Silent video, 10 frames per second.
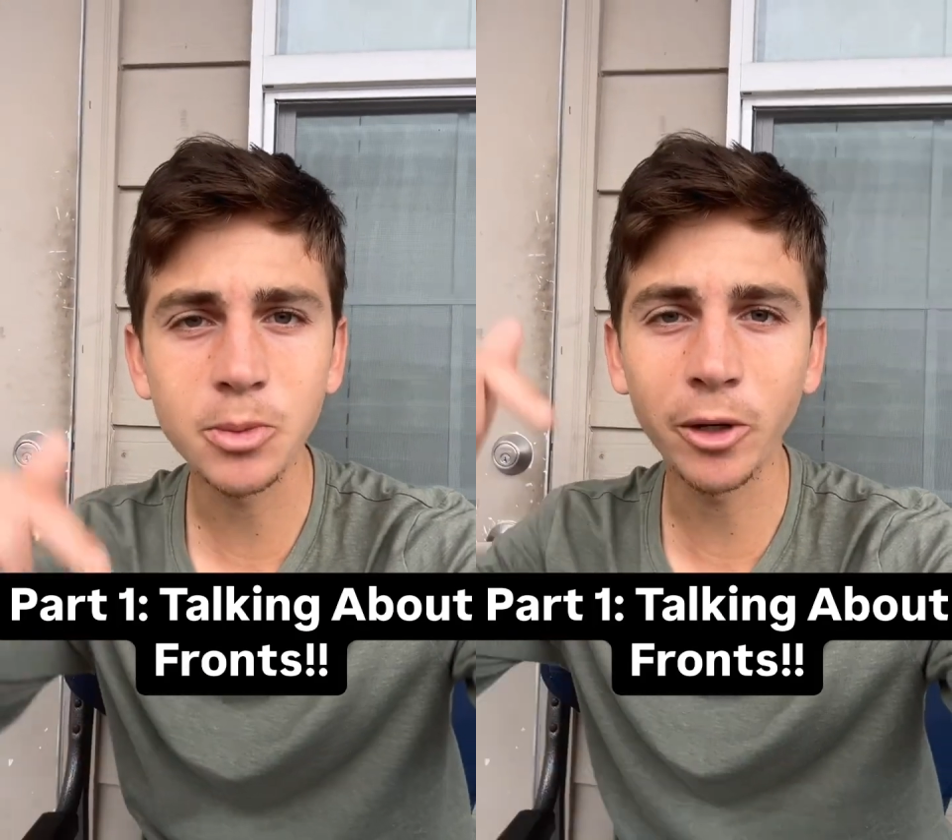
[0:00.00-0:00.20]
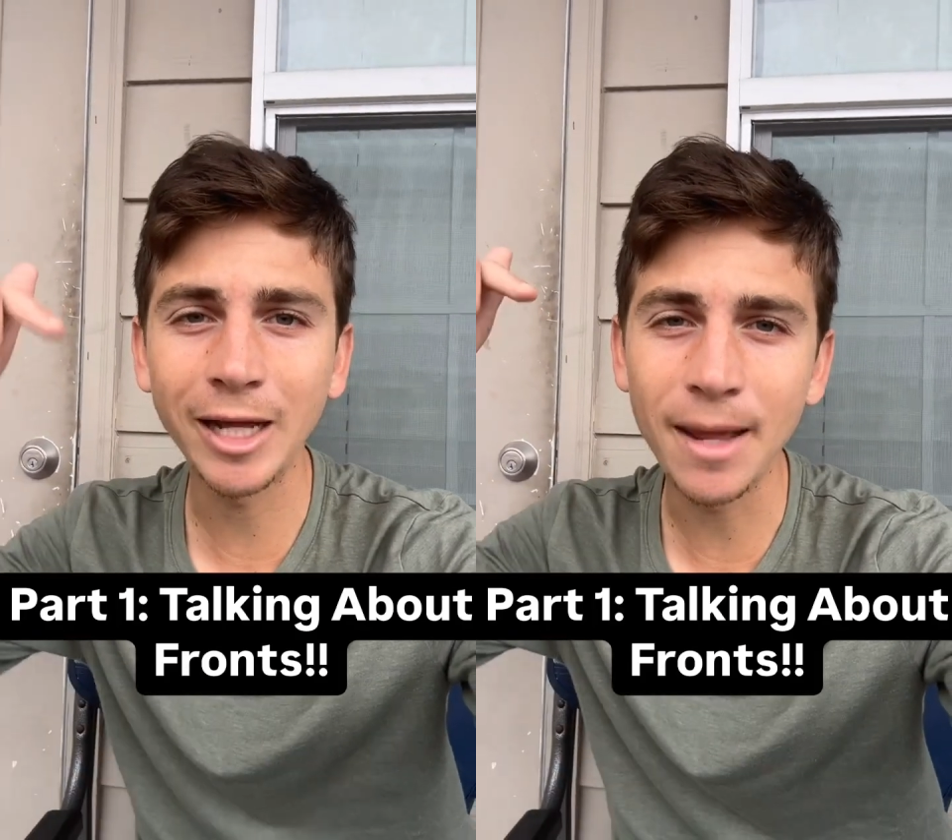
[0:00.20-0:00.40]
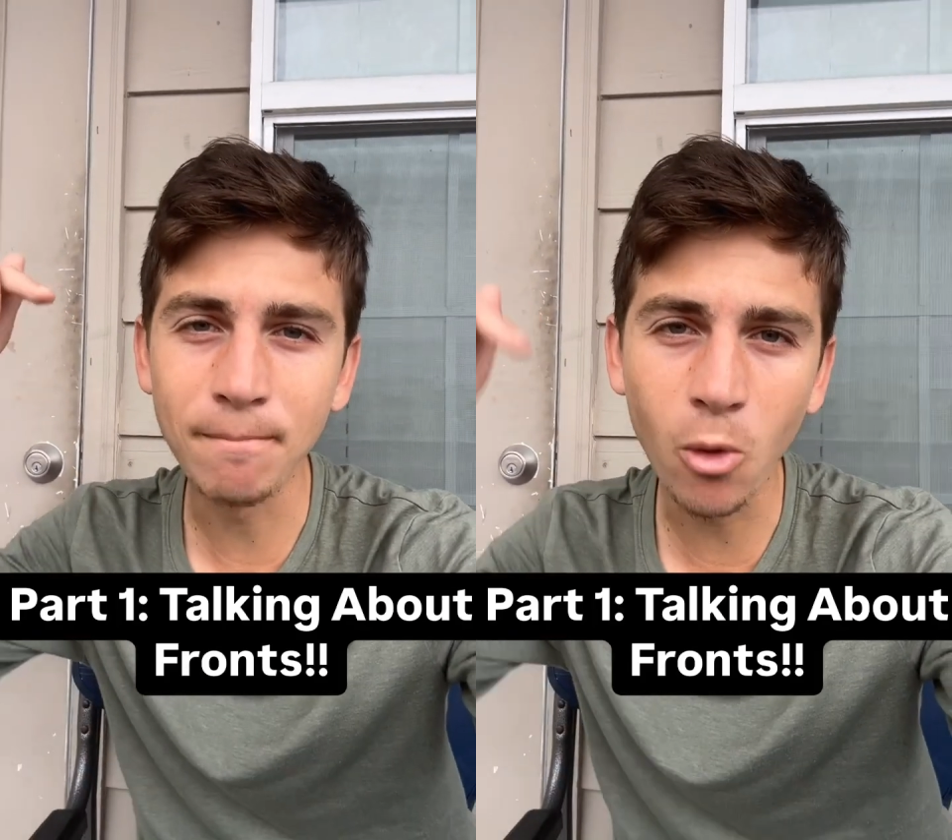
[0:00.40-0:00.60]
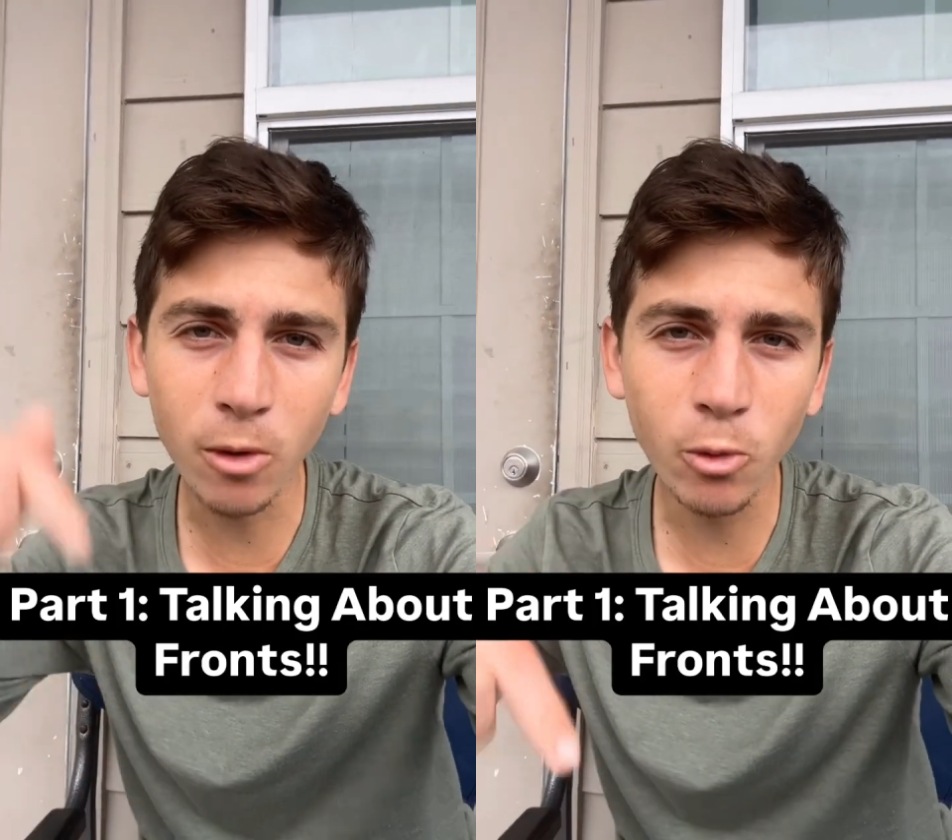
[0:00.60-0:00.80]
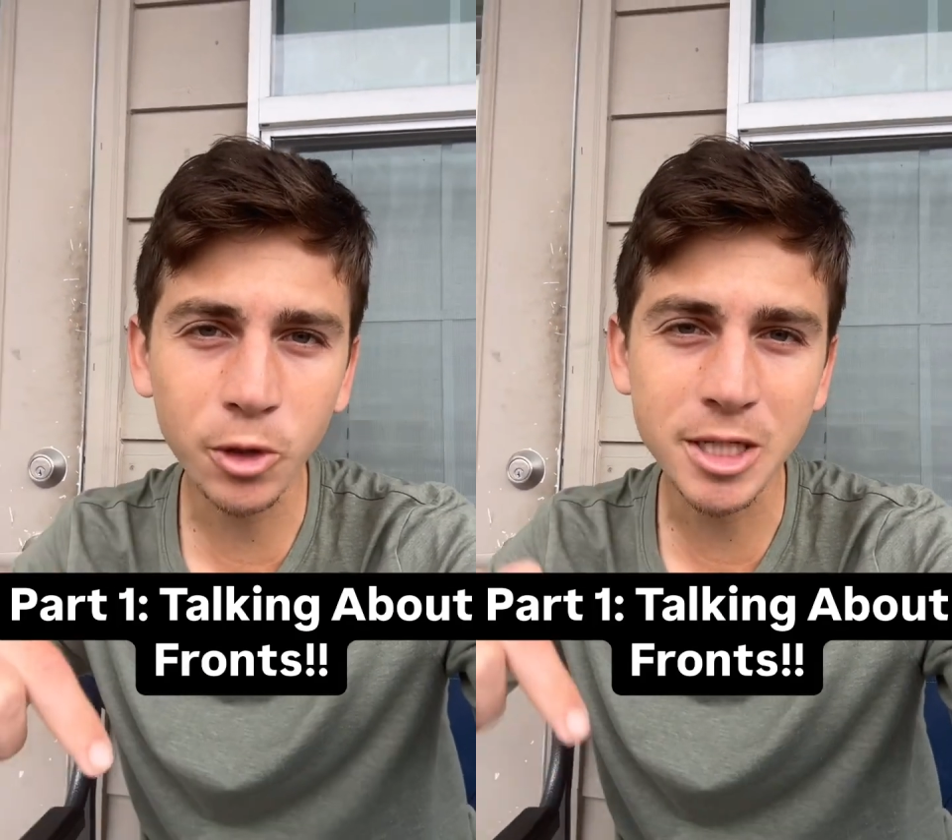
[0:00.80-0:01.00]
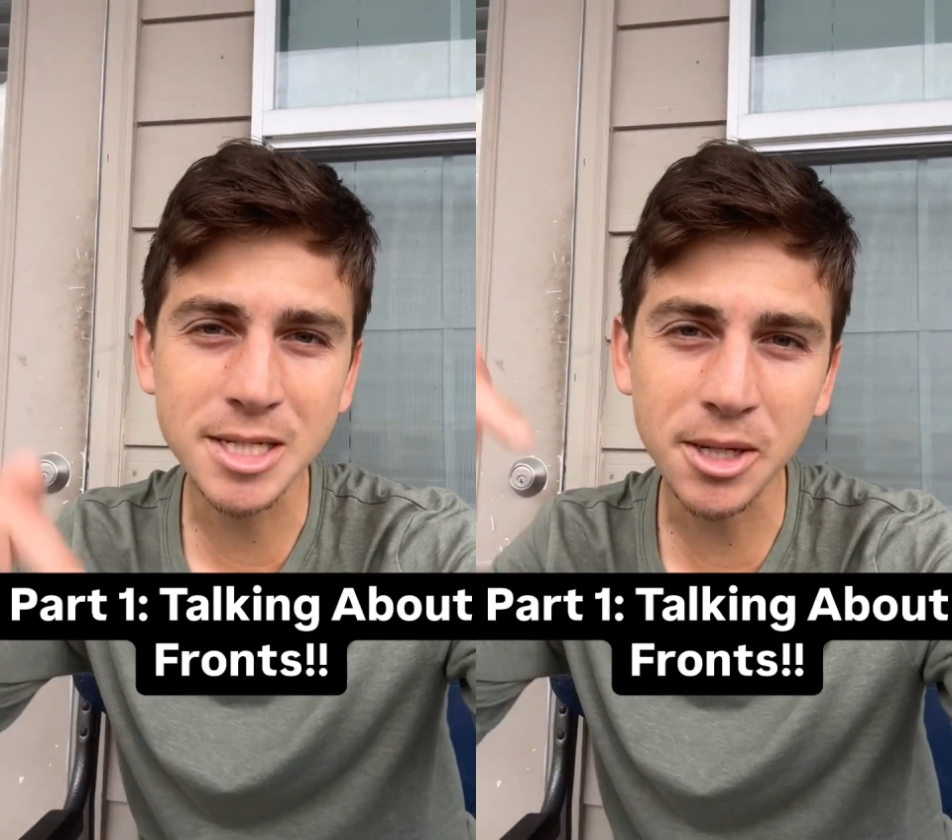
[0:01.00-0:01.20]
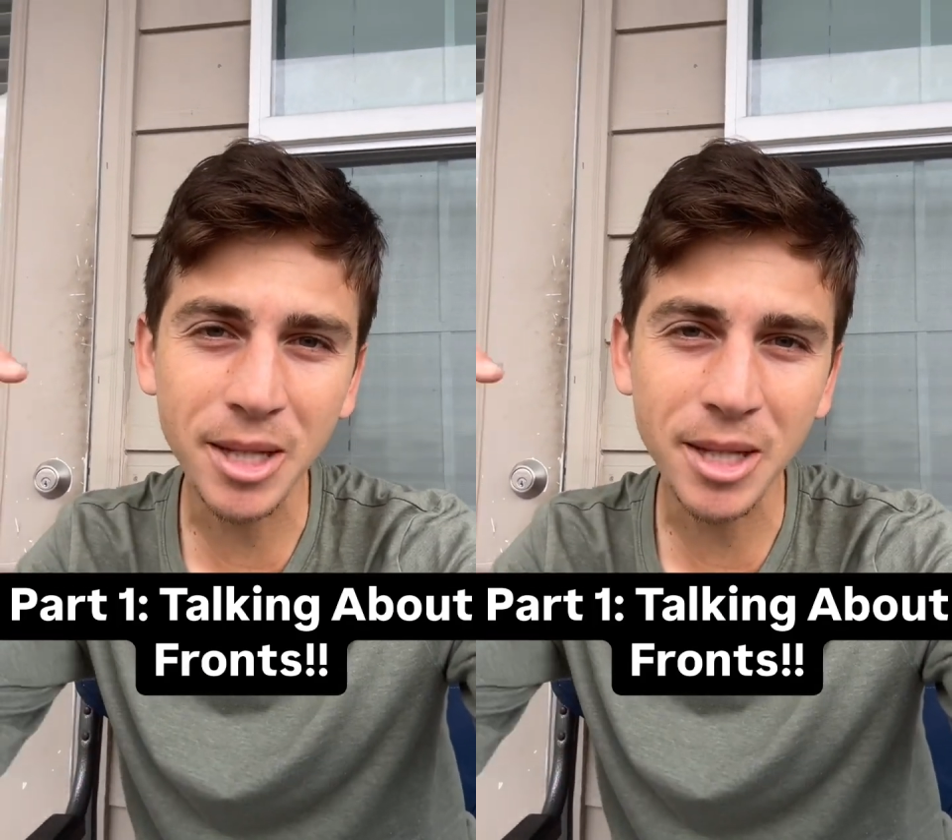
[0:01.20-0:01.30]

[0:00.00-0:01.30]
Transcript: We're going to get more and more detailed